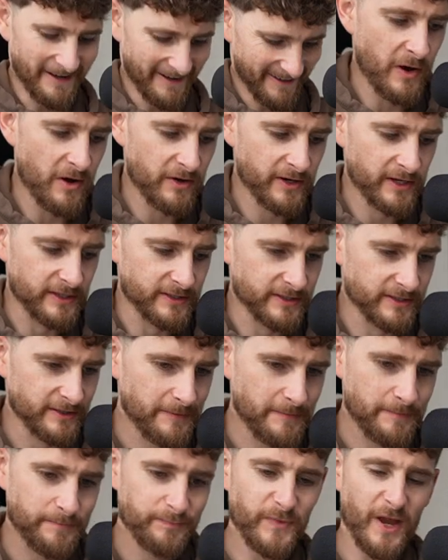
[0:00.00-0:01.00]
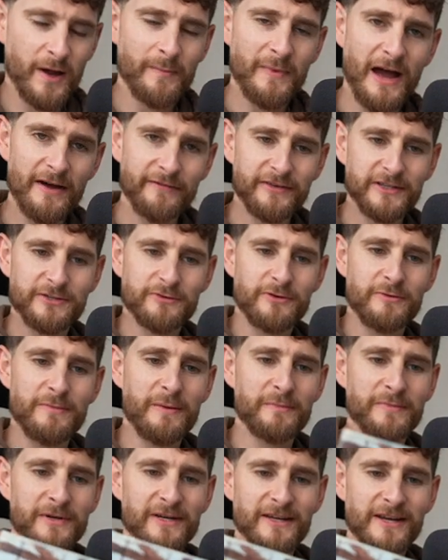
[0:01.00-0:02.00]
Pocket. I'm having to
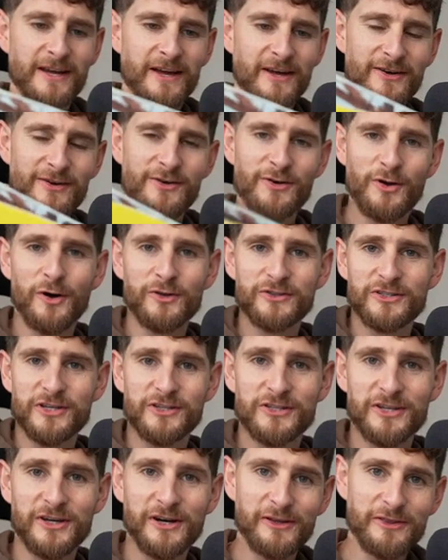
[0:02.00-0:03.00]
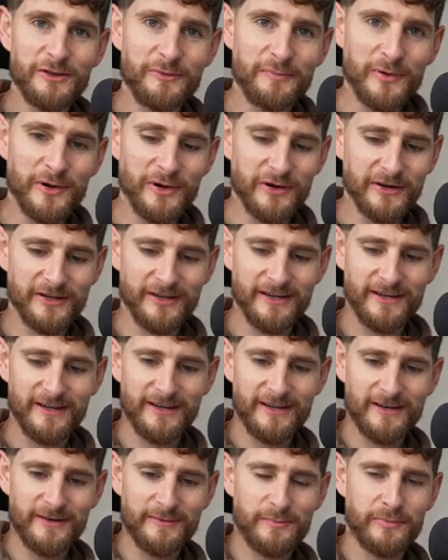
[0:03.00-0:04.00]
remember not to turn the book
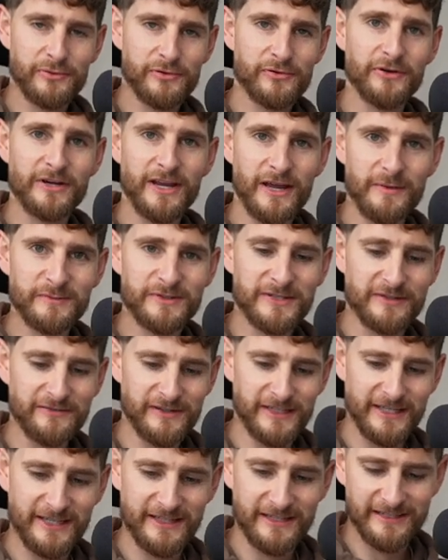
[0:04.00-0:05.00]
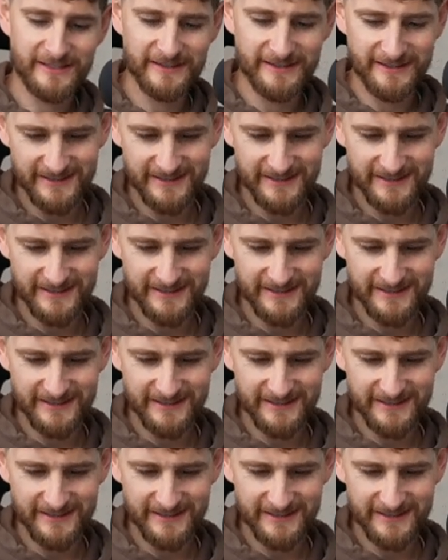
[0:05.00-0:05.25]
preemptively